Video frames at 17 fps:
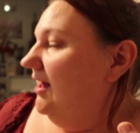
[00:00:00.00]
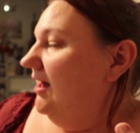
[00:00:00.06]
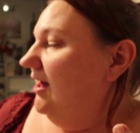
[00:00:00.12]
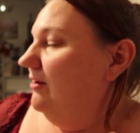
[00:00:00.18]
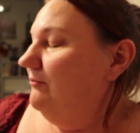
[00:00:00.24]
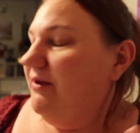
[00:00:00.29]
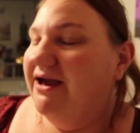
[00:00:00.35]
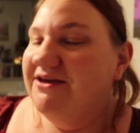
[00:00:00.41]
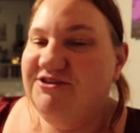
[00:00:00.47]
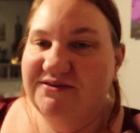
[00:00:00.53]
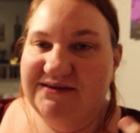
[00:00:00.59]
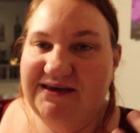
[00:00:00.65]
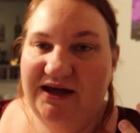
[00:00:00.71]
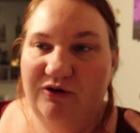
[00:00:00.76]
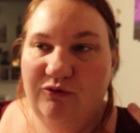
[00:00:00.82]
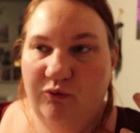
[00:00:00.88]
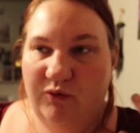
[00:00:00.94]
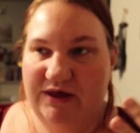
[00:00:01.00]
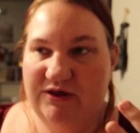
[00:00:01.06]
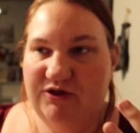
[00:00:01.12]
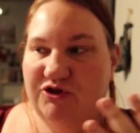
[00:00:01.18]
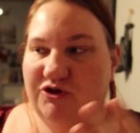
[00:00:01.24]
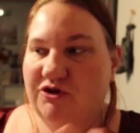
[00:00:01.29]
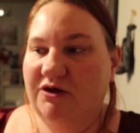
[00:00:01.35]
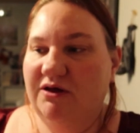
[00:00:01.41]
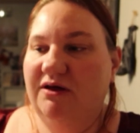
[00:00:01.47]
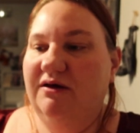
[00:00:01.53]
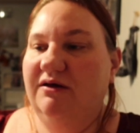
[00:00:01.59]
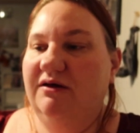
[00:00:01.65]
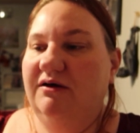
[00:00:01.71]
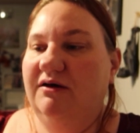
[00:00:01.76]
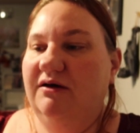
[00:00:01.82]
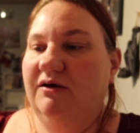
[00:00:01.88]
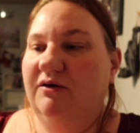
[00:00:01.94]
Um, I just kind of wish
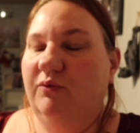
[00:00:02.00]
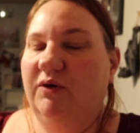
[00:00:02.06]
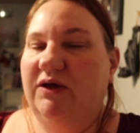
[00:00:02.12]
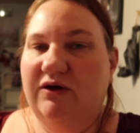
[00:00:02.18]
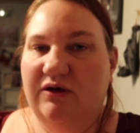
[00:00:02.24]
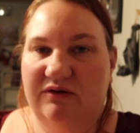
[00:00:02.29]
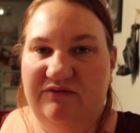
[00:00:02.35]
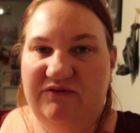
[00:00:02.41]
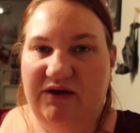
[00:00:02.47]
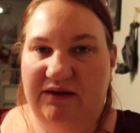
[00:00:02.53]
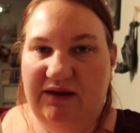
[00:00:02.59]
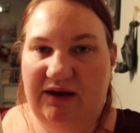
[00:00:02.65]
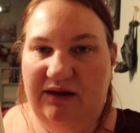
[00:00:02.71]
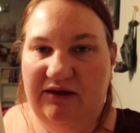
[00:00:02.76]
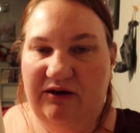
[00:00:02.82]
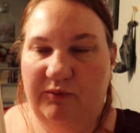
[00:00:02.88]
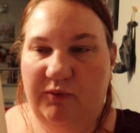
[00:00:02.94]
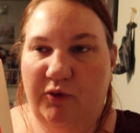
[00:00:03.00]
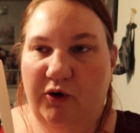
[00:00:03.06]
we could have done that a little